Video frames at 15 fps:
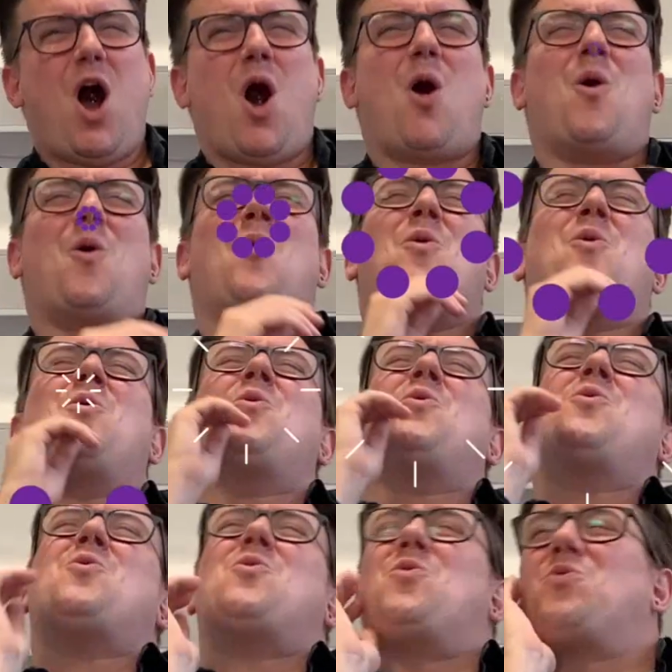
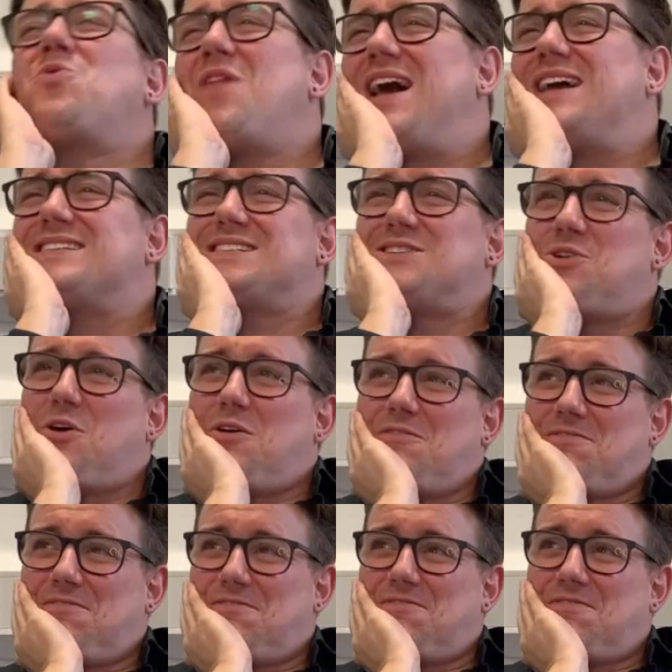Oh, that's not
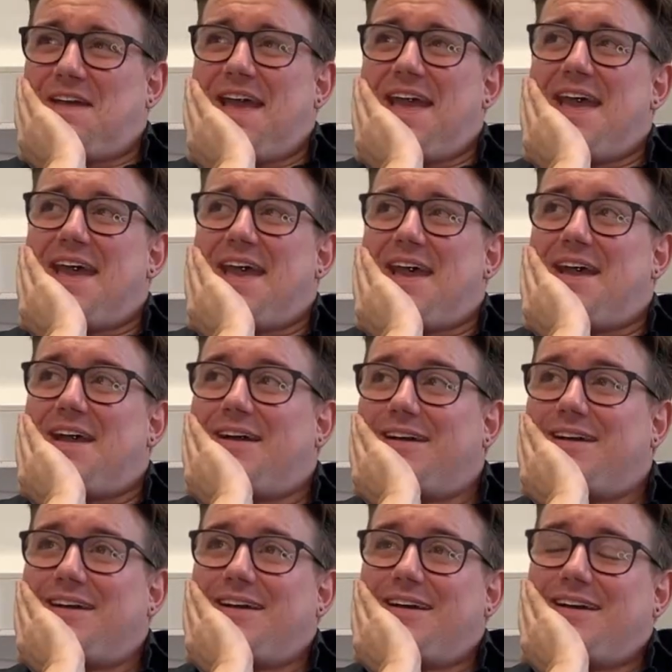fair.
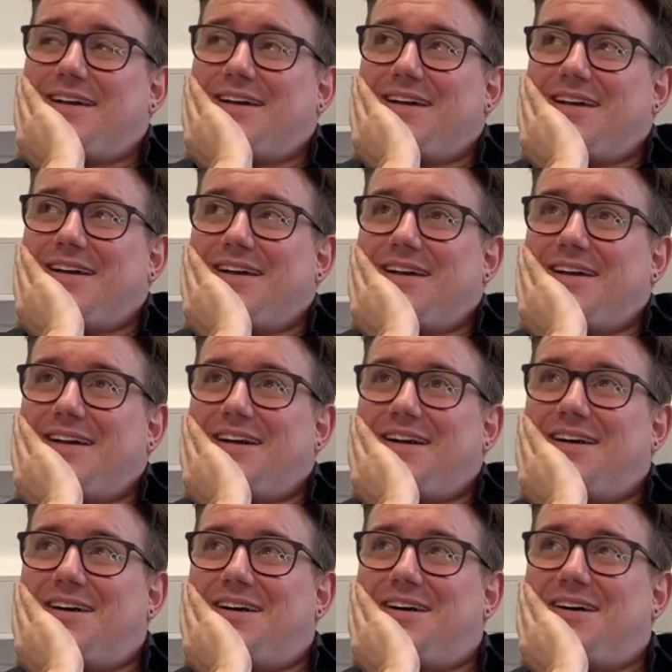
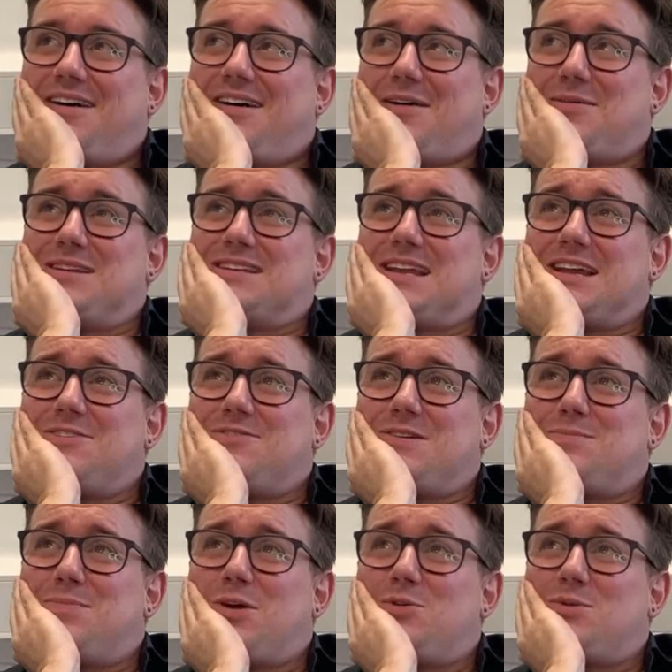I mean,
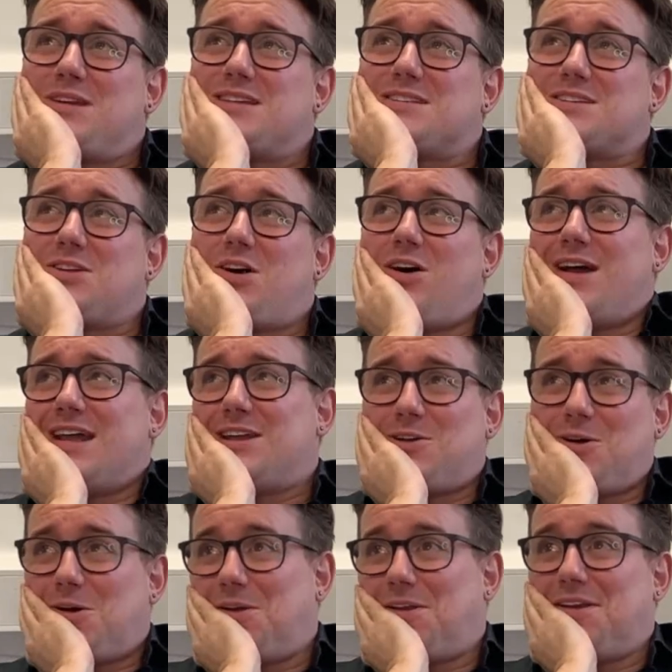David Bowie is an
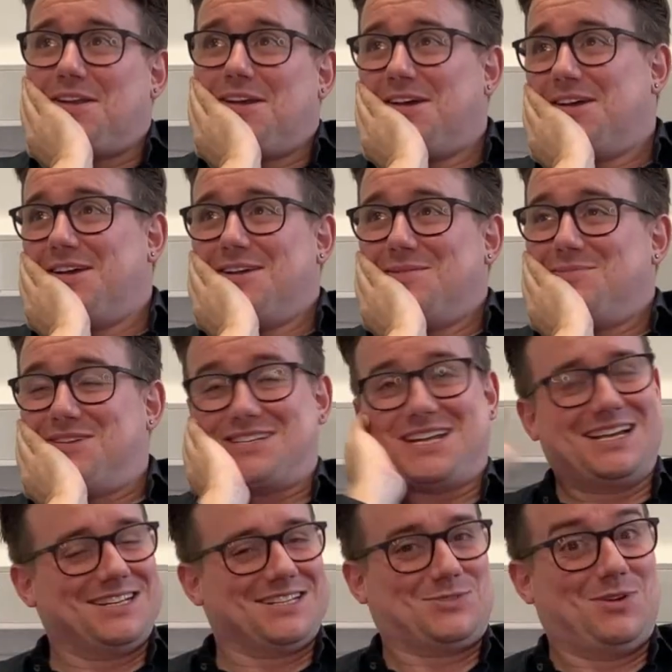icon, but
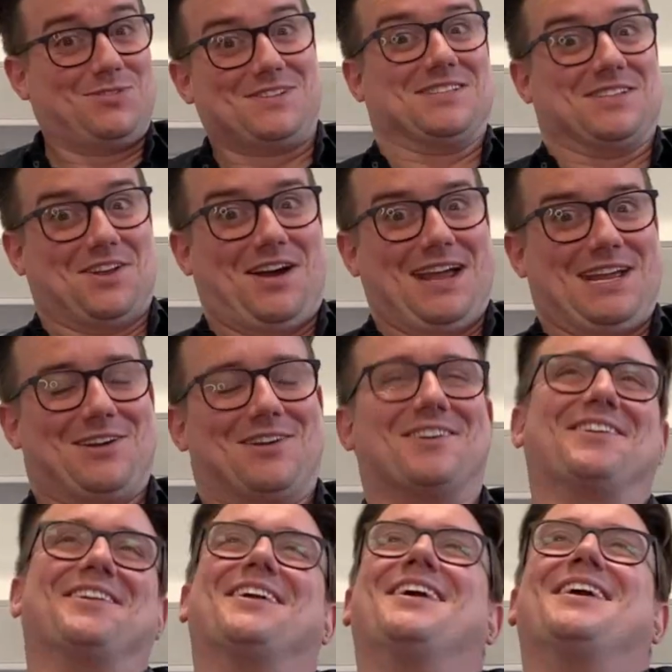Taylor Swift is an
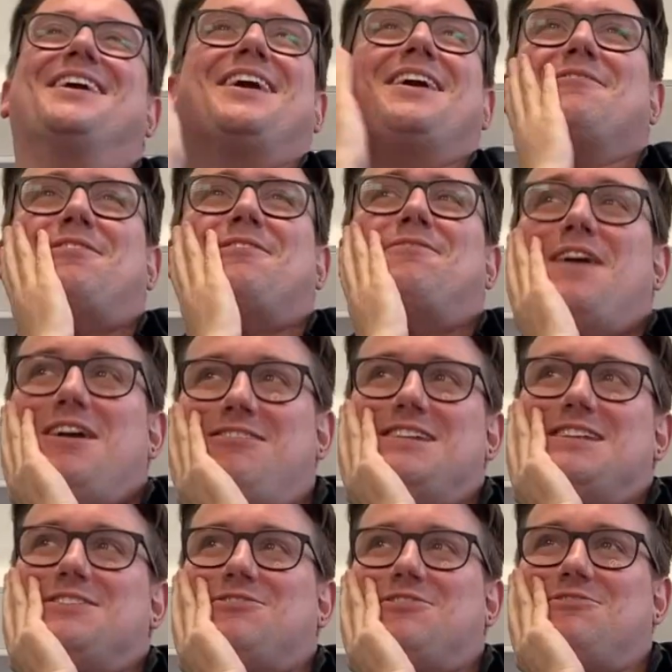icon for very
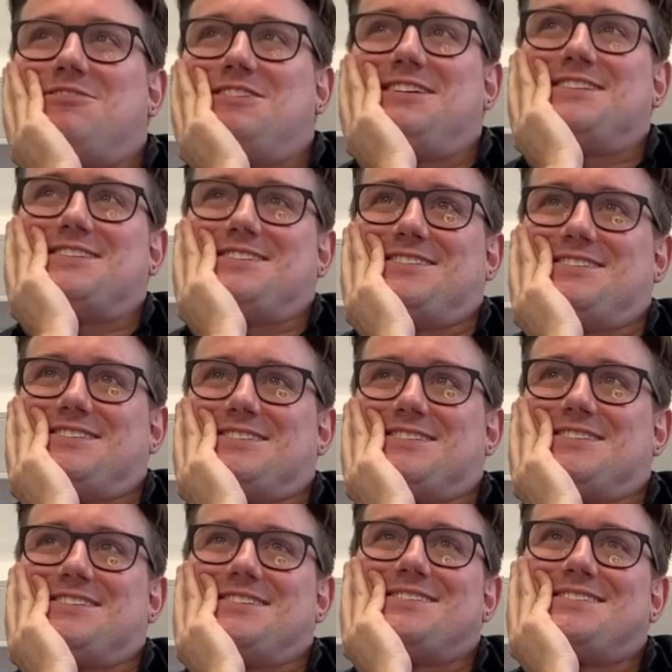different reasons.